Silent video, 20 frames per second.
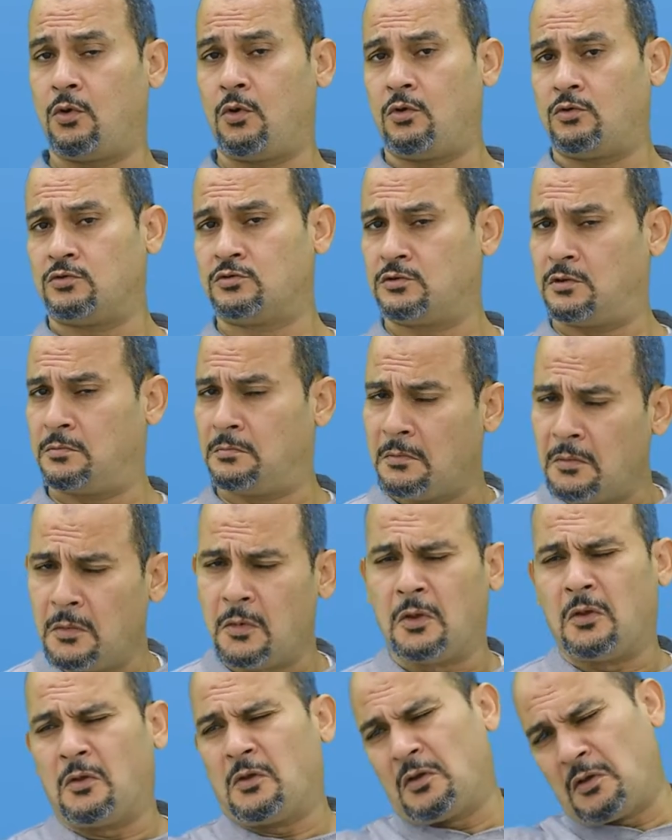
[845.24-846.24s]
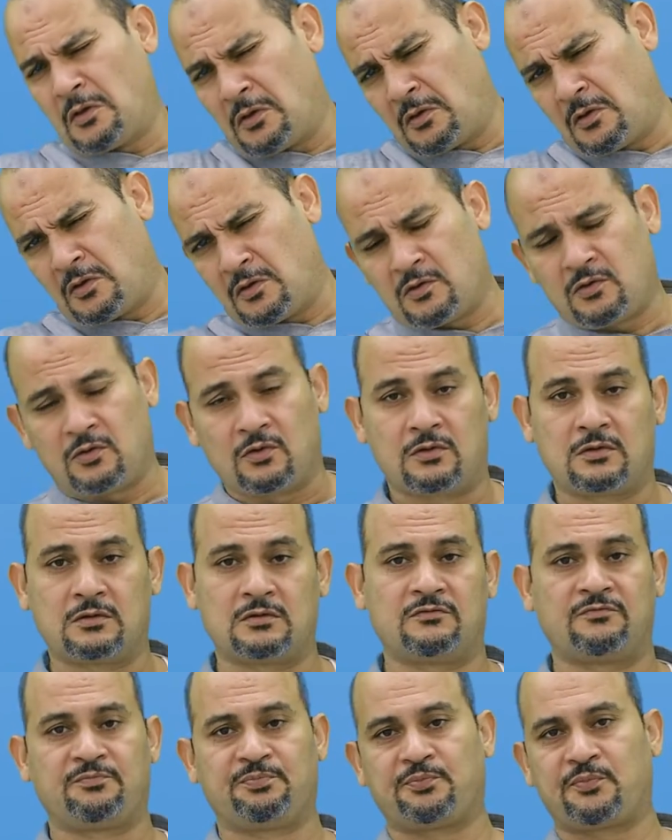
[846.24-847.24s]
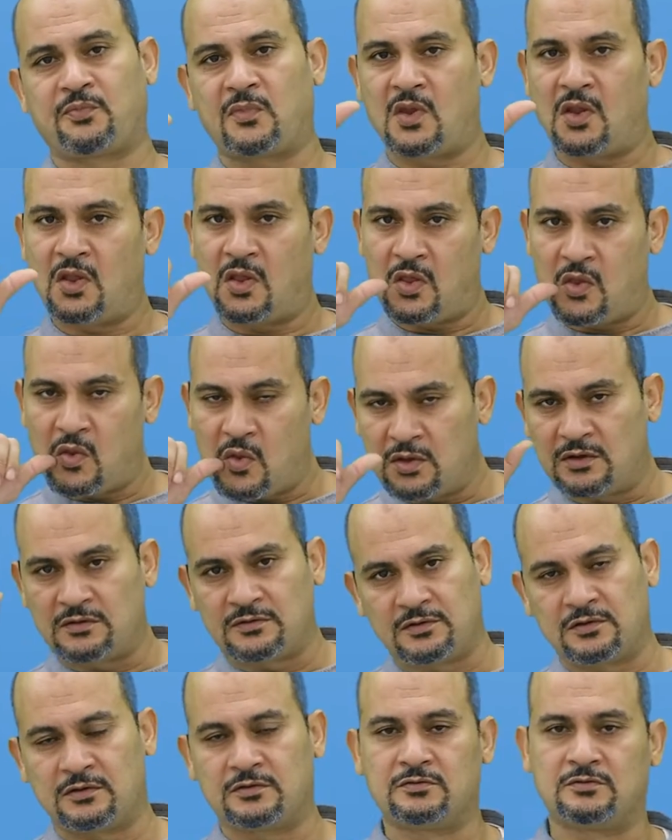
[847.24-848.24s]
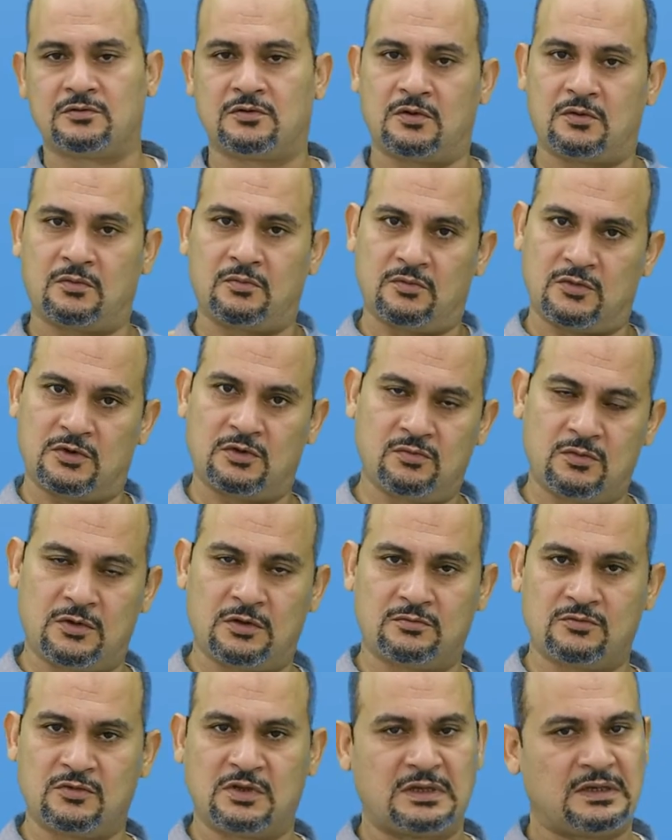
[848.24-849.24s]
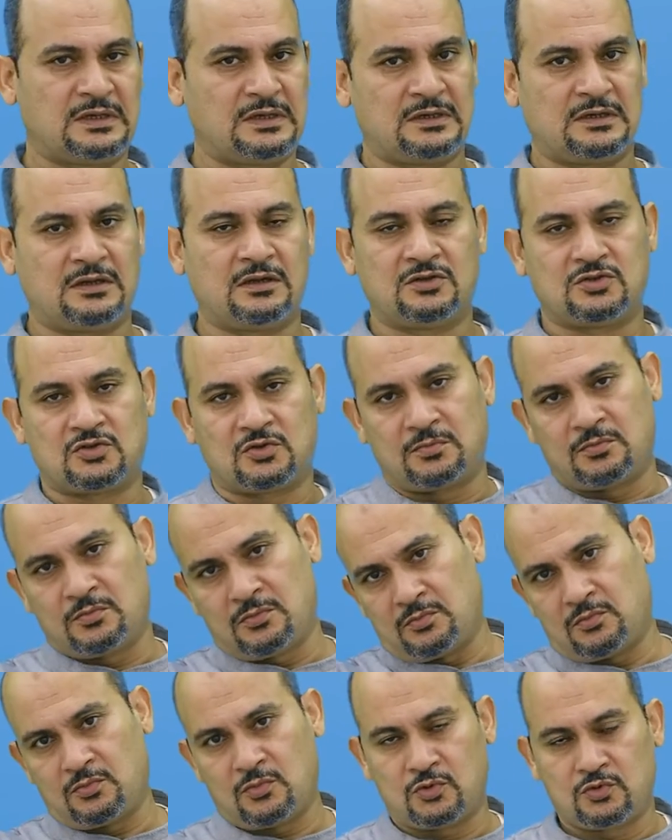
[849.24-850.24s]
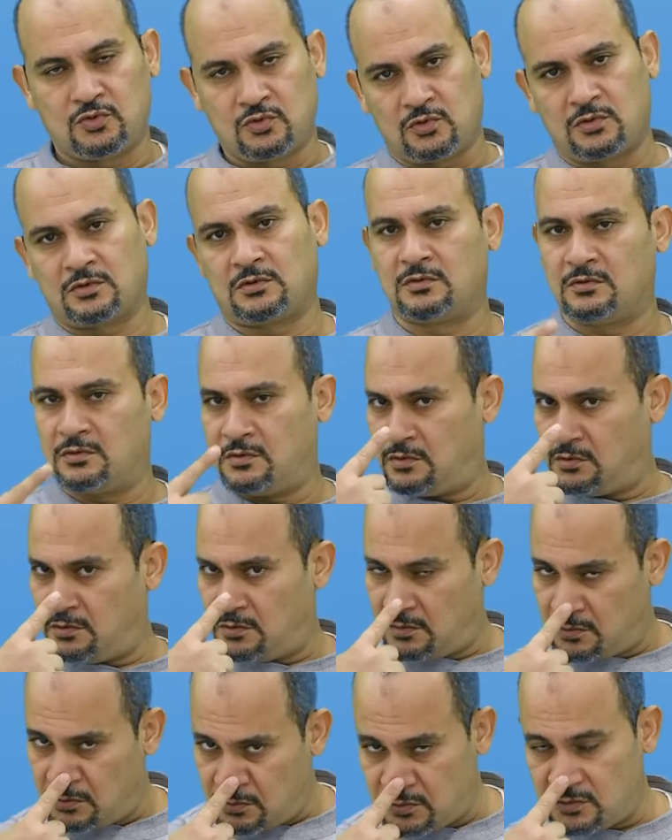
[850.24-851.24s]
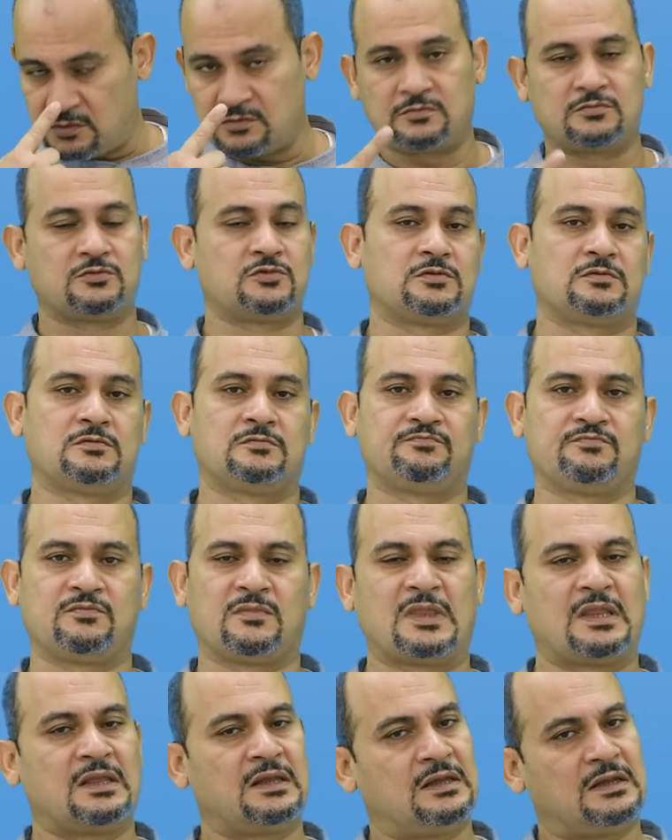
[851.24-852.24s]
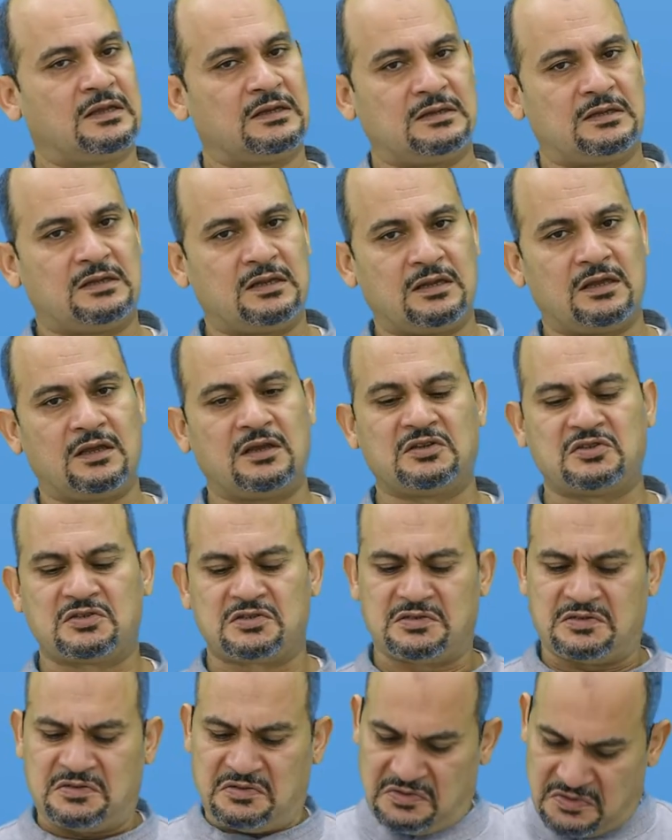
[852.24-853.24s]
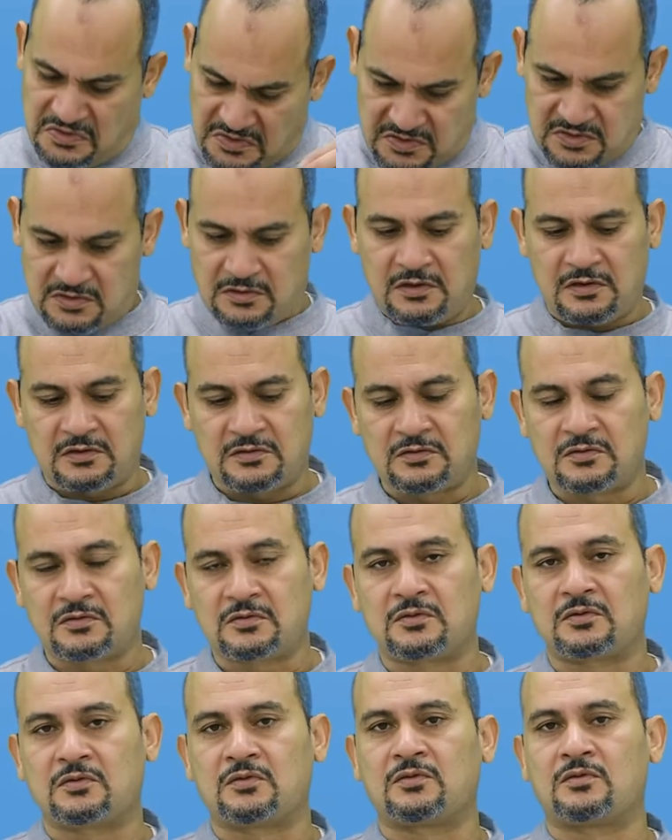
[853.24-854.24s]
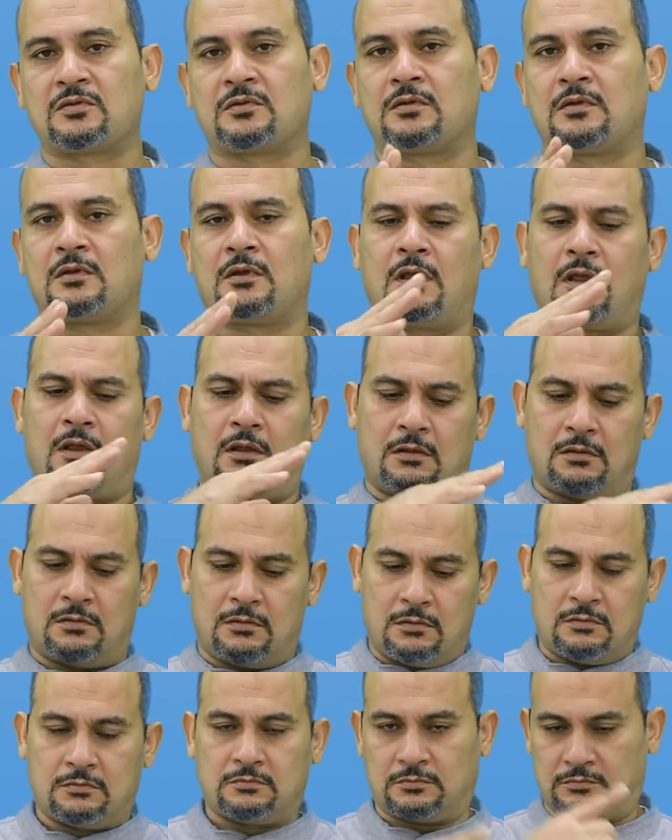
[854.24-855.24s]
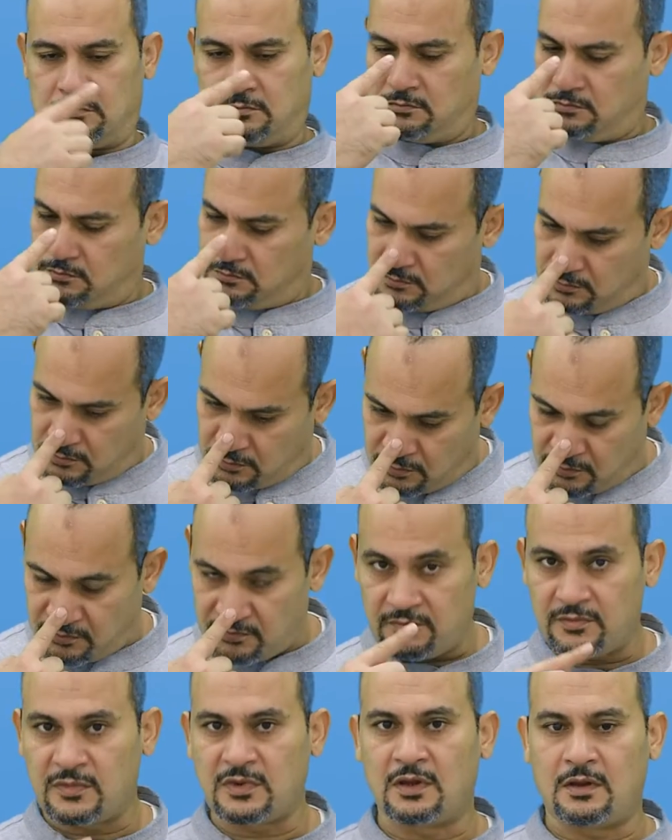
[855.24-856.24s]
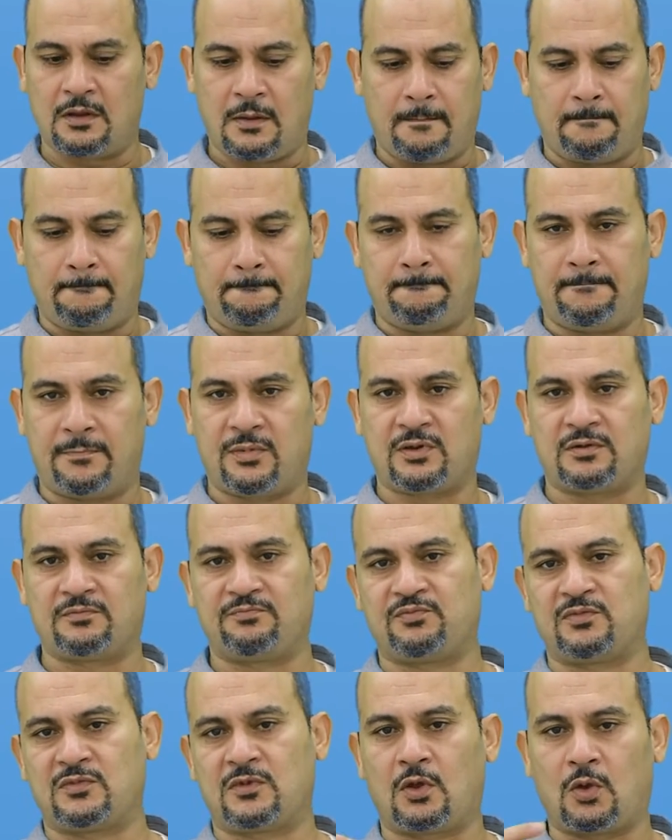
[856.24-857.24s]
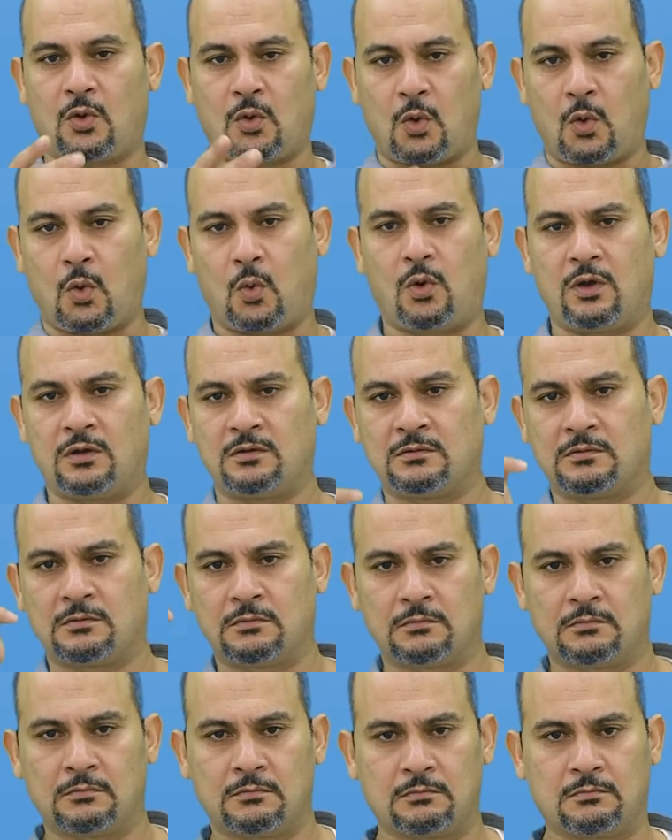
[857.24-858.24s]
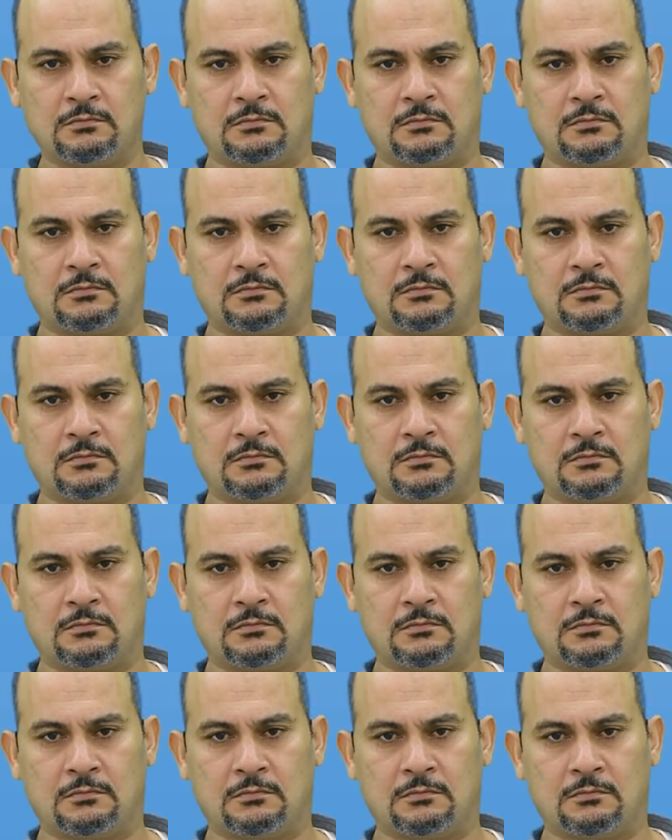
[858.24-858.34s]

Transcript: Good job. So we have you should wind up your alarm clock every night. Let's go to the second question, and we have this question here. People blank their homeland for a better life.